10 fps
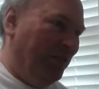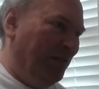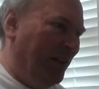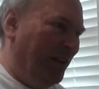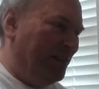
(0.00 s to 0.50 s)

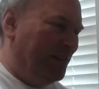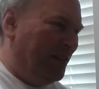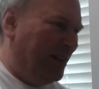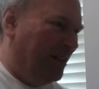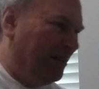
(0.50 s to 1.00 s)

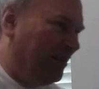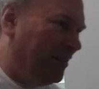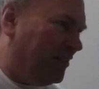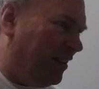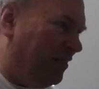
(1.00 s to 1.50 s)
2010,
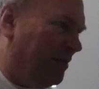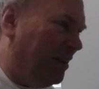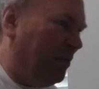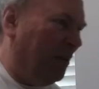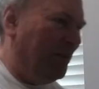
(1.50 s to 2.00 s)
Schallert
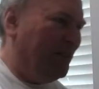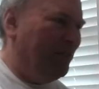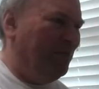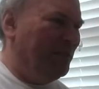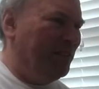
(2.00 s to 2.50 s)
made a public
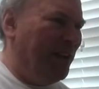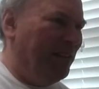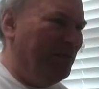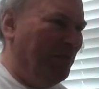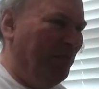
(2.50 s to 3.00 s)
service
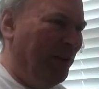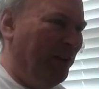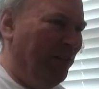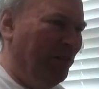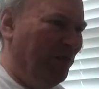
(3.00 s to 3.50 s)
announcement
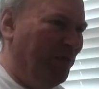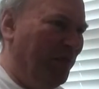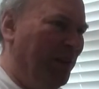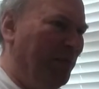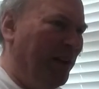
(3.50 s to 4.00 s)
videos
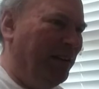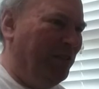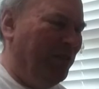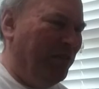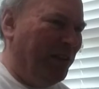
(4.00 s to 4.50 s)
with Patty
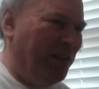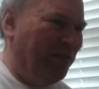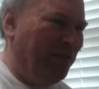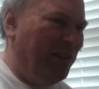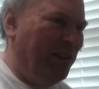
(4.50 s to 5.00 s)
Duke and
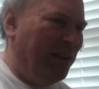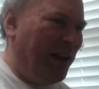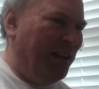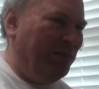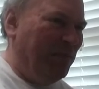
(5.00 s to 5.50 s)
other
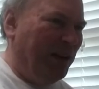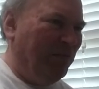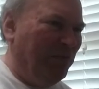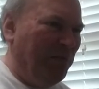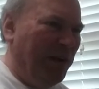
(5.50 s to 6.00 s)
castmates
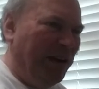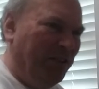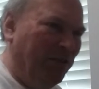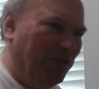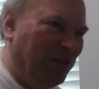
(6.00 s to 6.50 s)
from the Patty
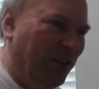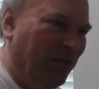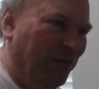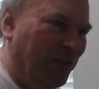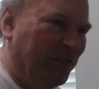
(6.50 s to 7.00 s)
Duke
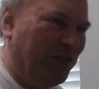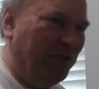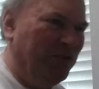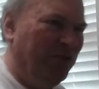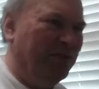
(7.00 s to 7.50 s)
Show for the
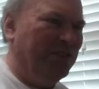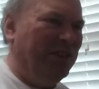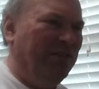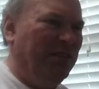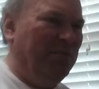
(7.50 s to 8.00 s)
Social
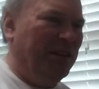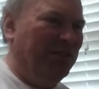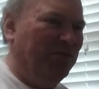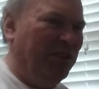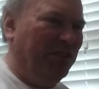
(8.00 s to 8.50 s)
Security
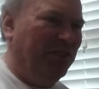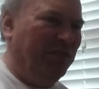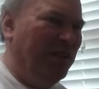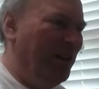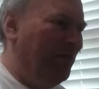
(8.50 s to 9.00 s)

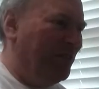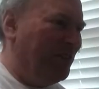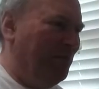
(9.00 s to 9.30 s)
Administration, which